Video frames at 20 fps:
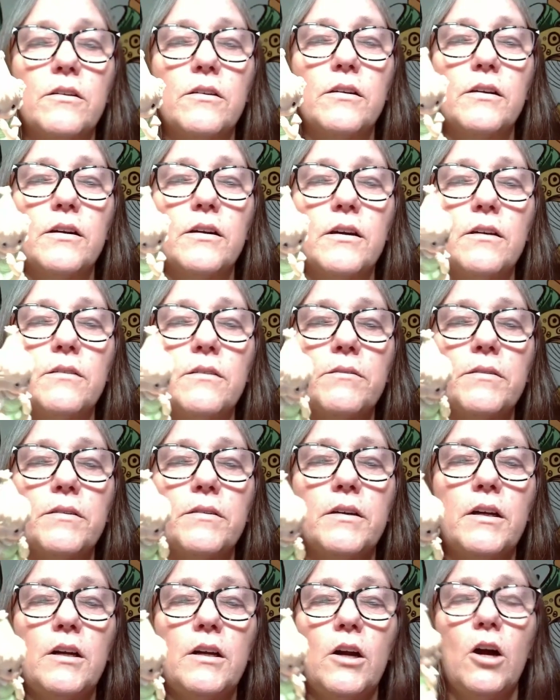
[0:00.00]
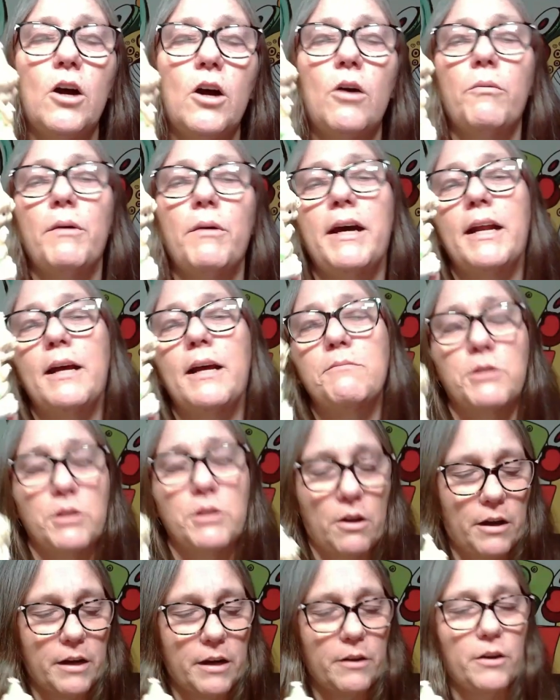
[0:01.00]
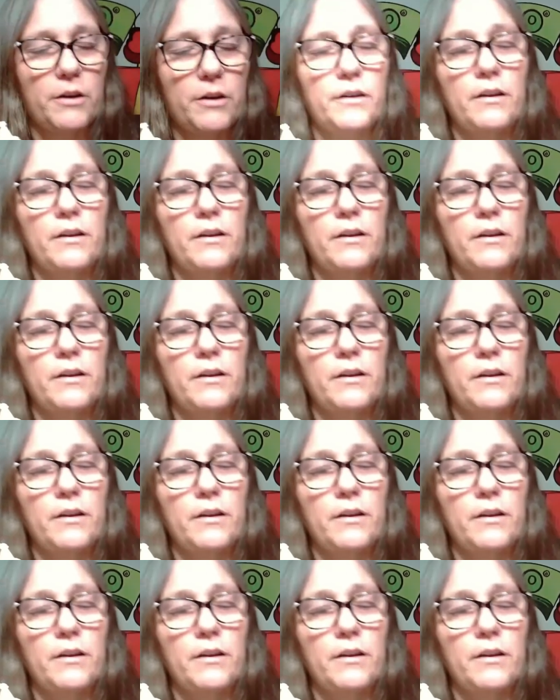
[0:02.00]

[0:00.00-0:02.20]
the cup. Oh, wait, I'm sorry.